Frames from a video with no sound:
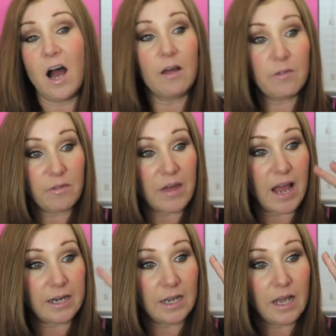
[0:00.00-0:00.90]
other
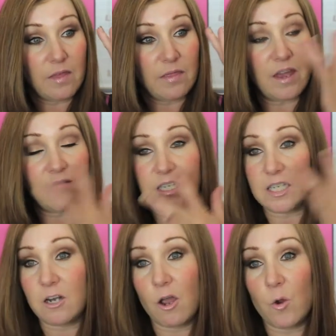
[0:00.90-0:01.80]
than there is
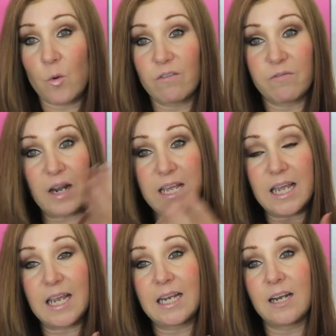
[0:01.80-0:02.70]
no
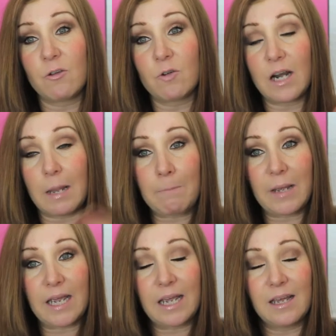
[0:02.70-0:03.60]
flaking, no
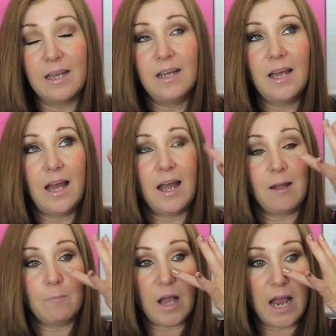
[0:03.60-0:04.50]
clumping,
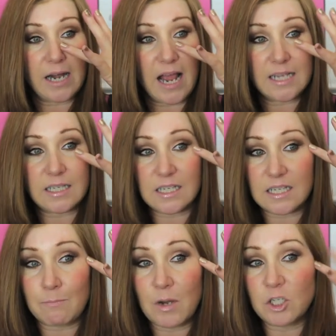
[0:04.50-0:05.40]
and it hasn't
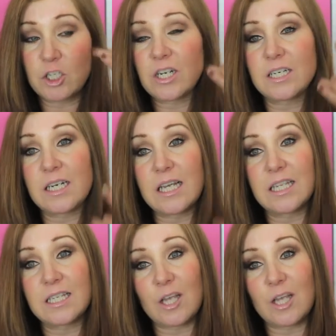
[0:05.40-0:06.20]
smudged underneath.